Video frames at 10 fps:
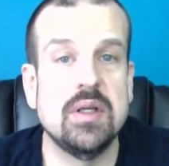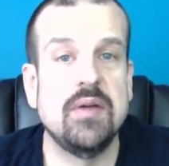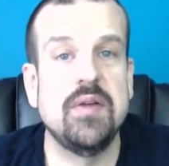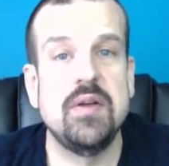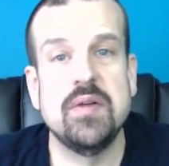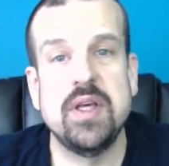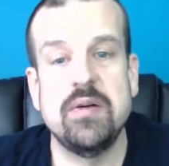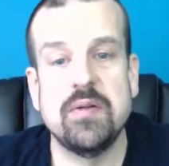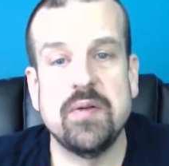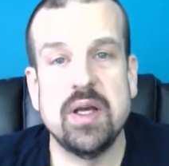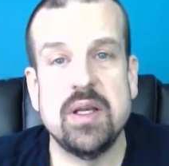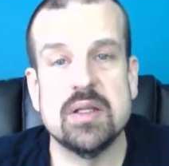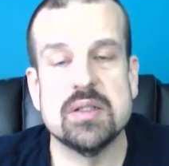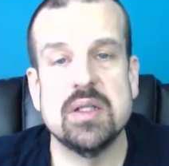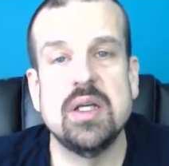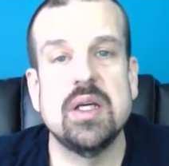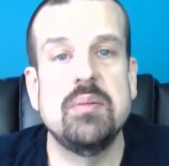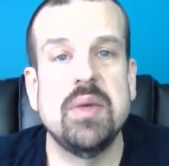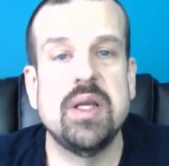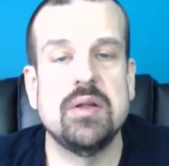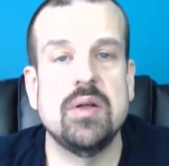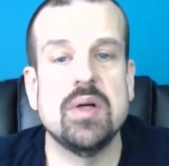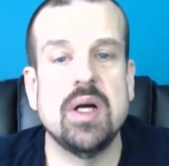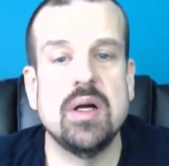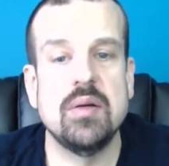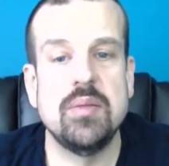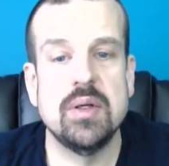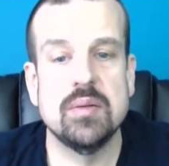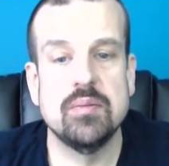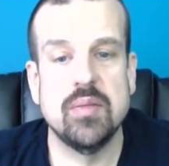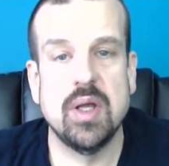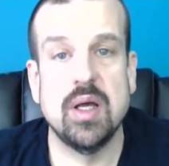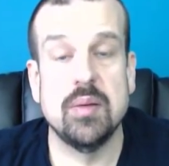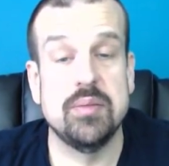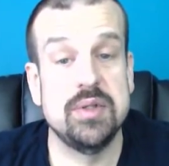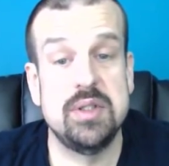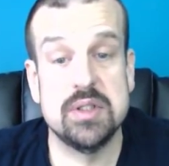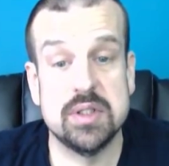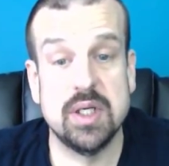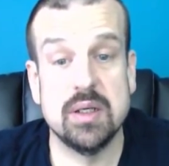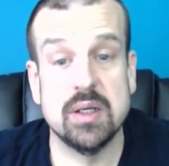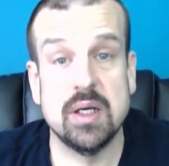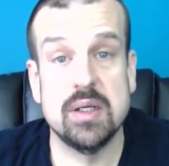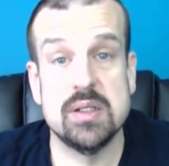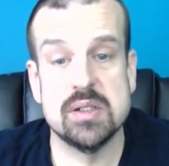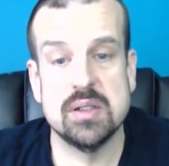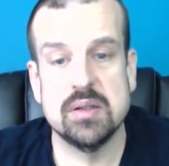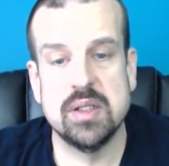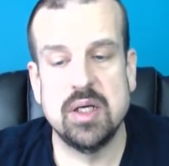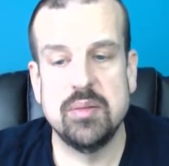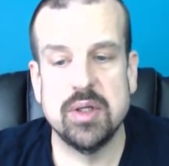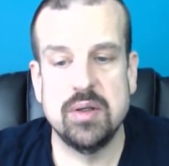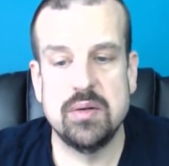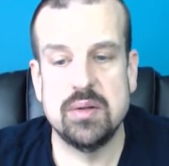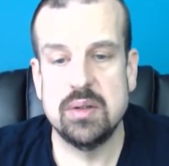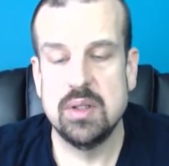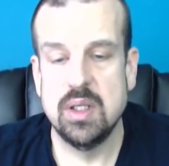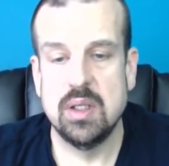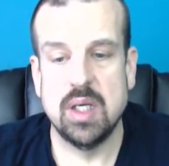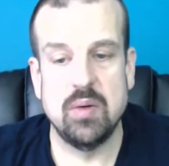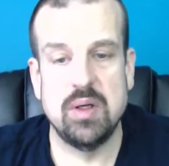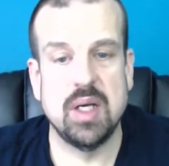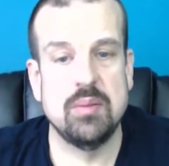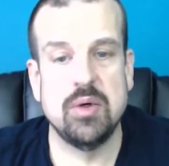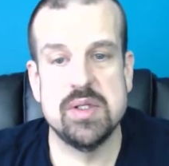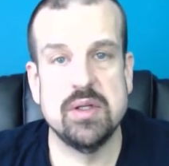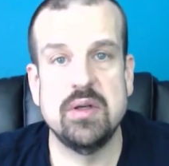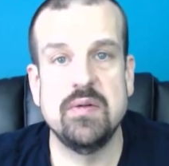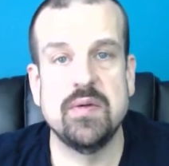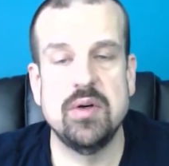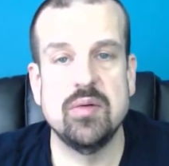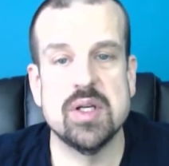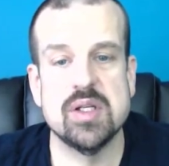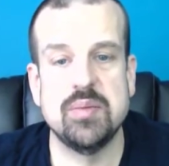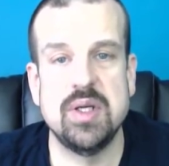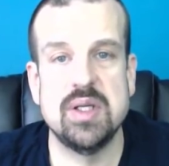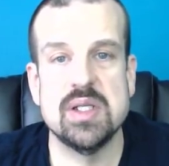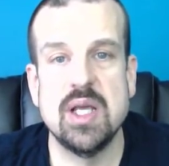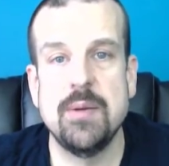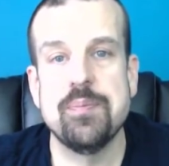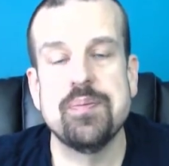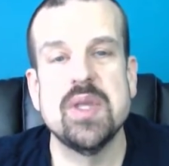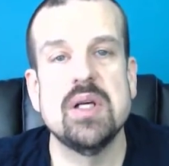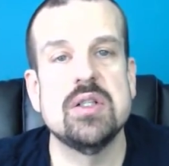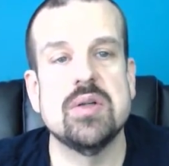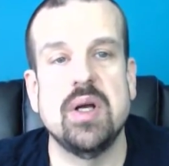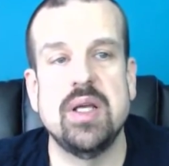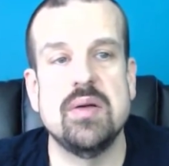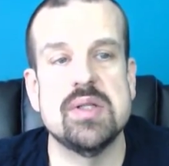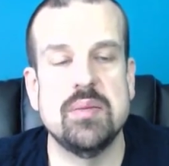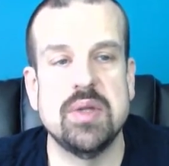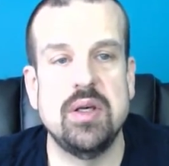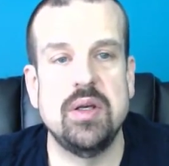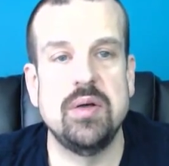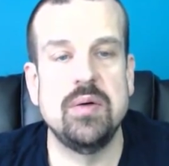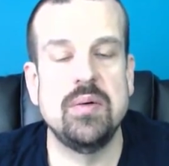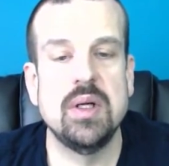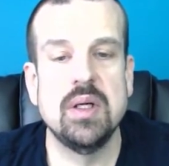if you've ketofyed it and made it low carb, please share, guys, down below. I'm always looking for new recipes, trying out something new,